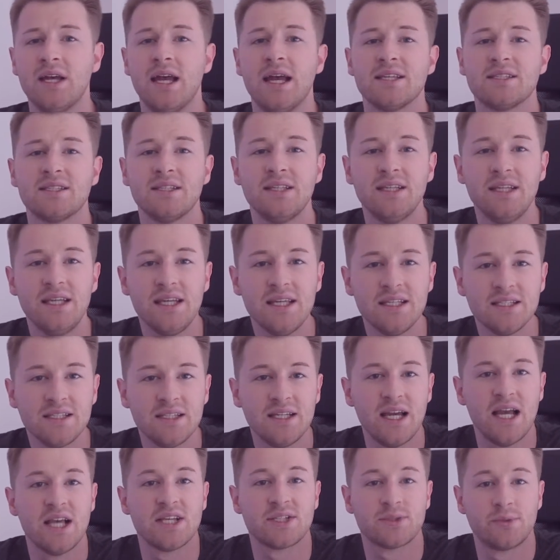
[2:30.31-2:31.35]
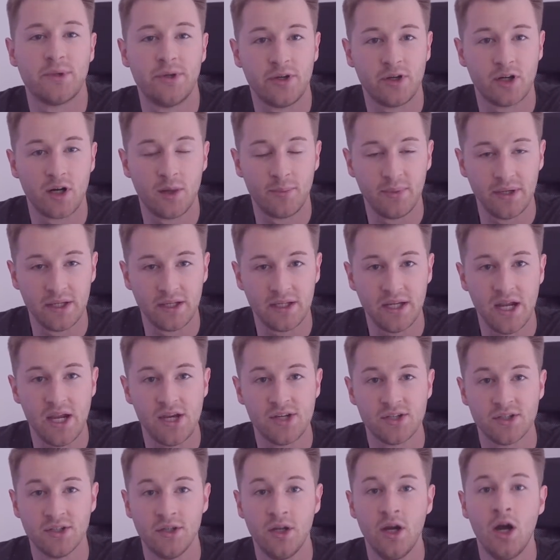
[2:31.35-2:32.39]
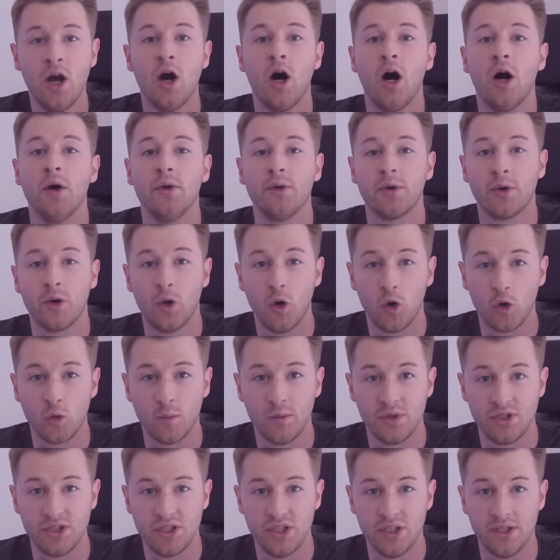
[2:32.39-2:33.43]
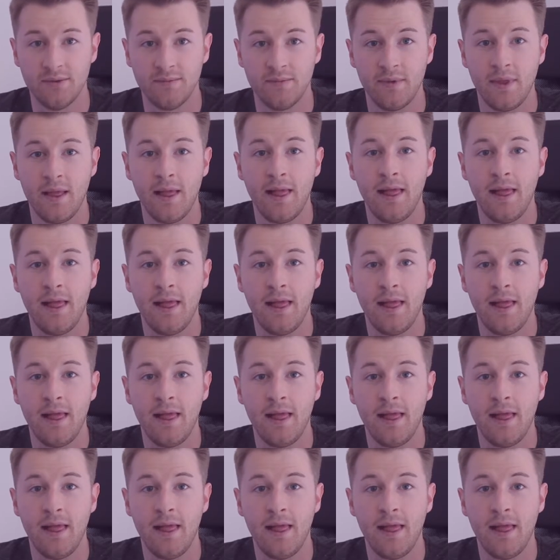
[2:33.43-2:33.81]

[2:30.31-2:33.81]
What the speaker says: as easy as running our application on our own machine,